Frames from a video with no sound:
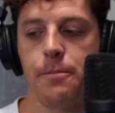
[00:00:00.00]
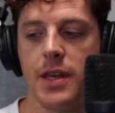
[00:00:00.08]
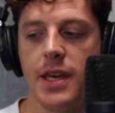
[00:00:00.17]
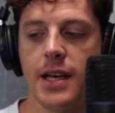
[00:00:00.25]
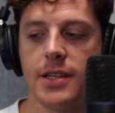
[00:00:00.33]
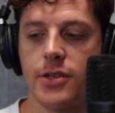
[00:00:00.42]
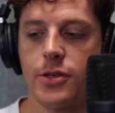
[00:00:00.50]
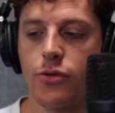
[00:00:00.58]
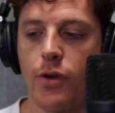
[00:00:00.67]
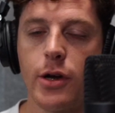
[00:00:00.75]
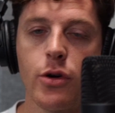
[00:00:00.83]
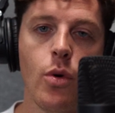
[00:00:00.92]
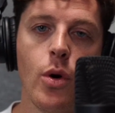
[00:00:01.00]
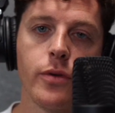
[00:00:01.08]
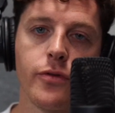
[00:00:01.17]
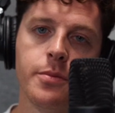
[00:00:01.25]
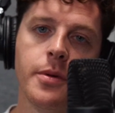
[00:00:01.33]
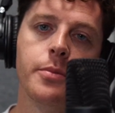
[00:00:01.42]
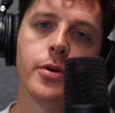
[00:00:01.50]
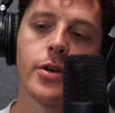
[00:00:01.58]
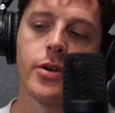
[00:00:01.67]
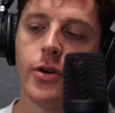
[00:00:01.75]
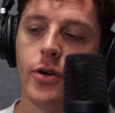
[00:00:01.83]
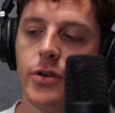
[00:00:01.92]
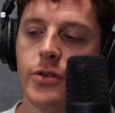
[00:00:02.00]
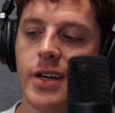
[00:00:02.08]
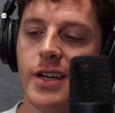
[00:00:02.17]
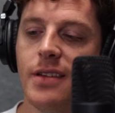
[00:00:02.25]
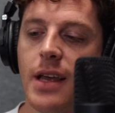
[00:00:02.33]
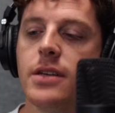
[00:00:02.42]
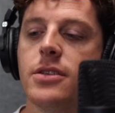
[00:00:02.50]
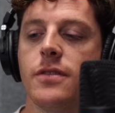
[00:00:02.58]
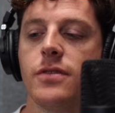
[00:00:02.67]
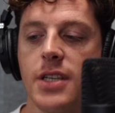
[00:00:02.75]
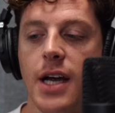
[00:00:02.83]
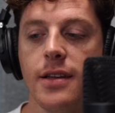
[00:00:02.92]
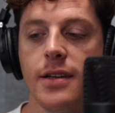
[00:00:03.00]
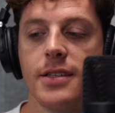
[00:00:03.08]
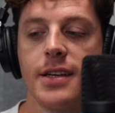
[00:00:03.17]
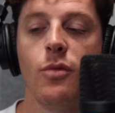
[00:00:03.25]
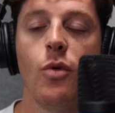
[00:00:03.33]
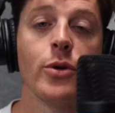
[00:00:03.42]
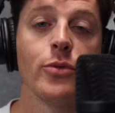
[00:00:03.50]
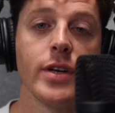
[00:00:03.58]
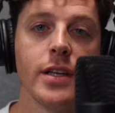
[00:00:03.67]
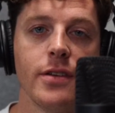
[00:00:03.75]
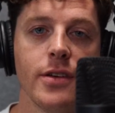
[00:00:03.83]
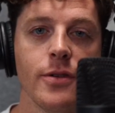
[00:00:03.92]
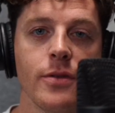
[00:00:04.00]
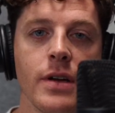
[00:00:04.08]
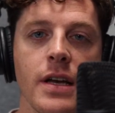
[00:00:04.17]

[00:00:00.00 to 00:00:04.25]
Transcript: and he has this great quote from a book called A Taste of Silence, and I want to read it to you.